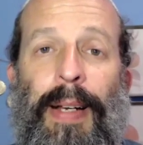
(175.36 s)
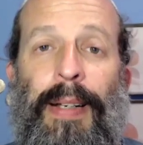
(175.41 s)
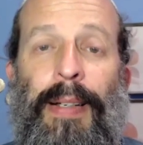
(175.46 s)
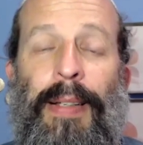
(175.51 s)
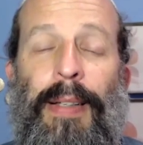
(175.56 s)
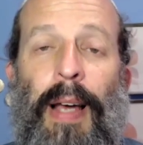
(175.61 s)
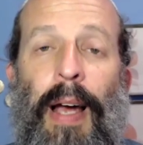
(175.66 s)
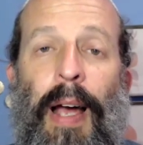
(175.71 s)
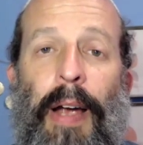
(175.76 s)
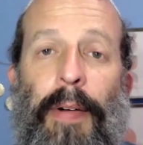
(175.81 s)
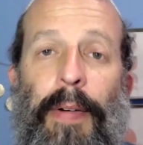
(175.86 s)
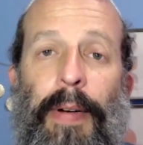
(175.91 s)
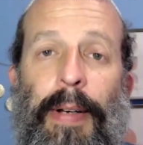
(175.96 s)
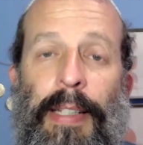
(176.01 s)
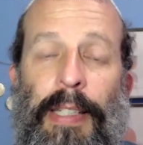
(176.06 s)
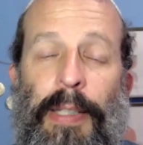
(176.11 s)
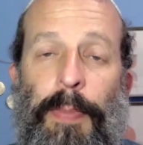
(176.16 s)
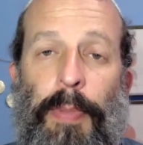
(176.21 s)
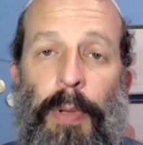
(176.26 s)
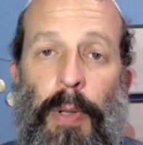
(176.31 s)
the entire
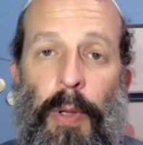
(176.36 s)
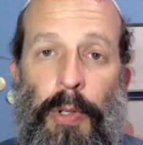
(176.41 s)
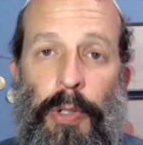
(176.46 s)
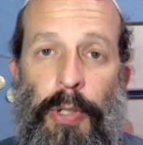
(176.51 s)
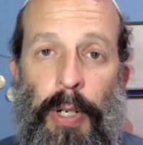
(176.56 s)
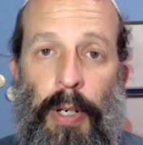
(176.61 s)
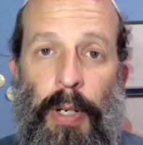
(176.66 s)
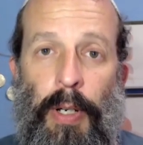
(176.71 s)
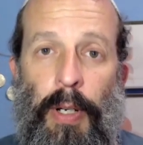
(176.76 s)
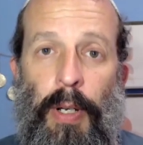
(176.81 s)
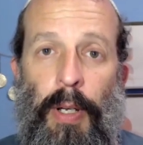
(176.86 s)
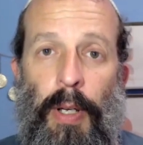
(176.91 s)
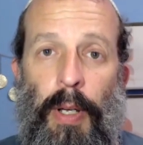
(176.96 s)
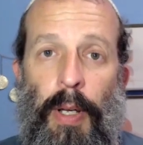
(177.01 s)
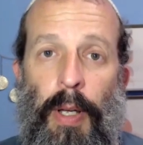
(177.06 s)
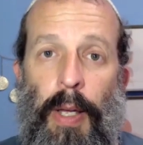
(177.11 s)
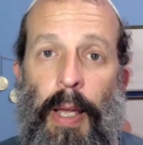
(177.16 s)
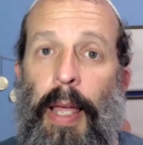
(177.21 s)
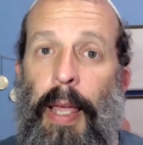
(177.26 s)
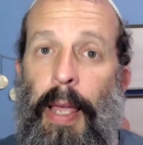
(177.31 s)
explosion.
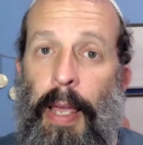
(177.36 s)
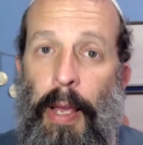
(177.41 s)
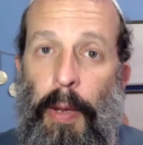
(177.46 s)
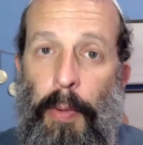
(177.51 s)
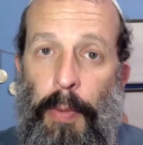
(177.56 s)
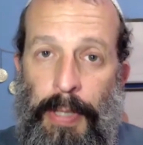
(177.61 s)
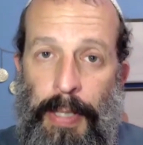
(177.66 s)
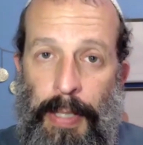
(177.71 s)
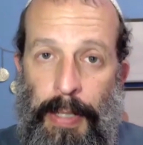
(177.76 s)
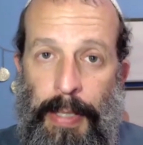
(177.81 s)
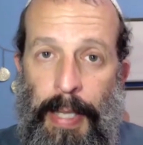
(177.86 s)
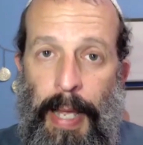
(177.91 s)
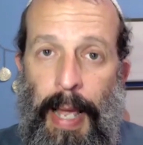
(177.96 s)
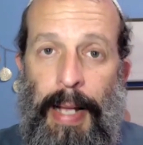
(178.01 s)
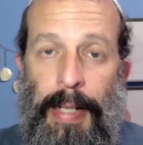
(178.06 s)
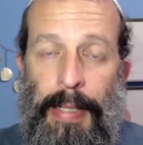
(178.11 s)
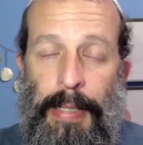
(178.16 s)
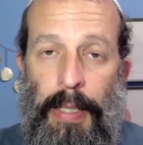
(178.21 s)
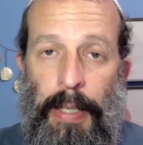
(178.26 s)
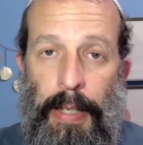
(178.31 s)
He was
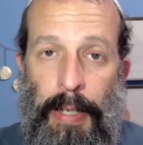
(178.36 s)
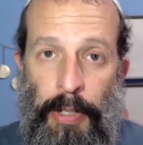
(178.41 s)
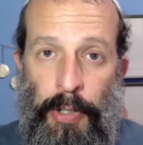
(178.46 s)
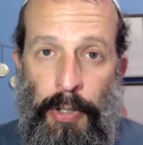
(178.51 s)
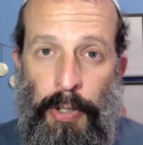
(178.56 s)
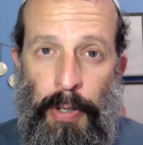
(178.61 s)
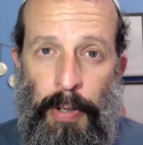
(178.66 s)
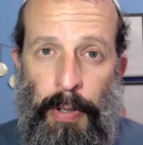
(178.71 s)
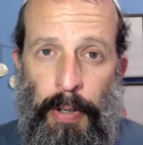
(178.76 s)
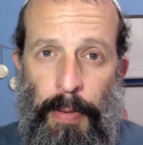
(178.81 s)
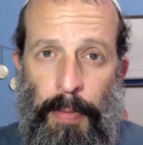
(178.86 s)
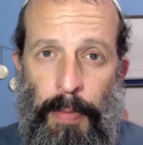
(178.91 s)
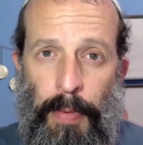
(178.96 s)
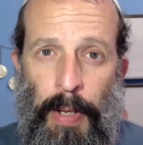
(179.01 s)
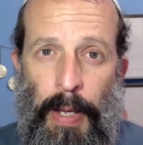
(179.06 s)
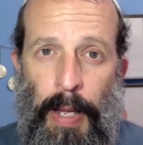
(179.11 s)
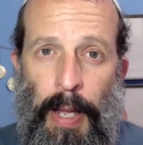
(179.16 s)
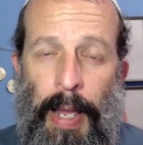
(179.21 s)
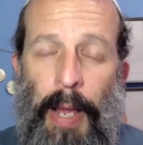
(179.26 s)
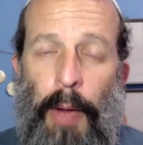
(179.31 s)
intensely injured.
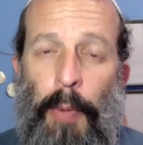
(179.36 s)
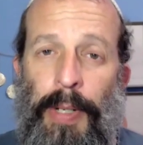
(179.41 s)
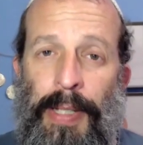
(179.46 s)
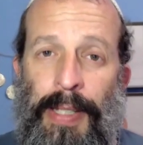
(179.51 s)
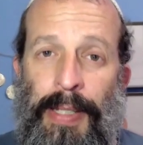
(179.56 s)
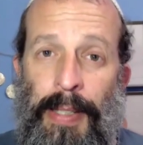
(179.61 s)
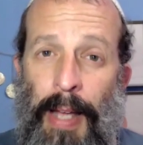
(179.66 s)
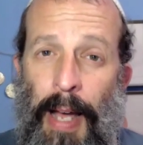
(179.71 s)
He was